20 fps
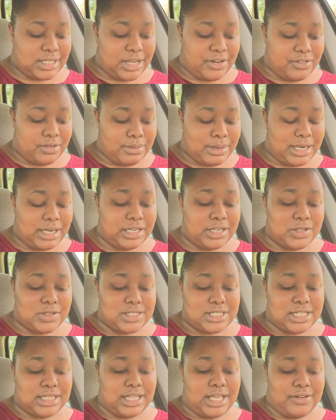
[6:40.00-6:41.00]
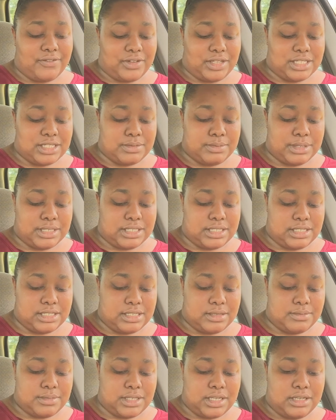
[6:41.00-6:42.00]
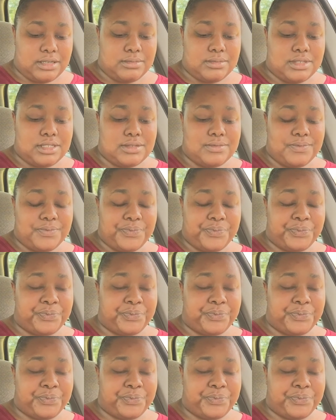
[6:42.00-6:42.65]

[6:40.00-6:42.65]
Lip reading: everybody knows that life gets busy sometimes.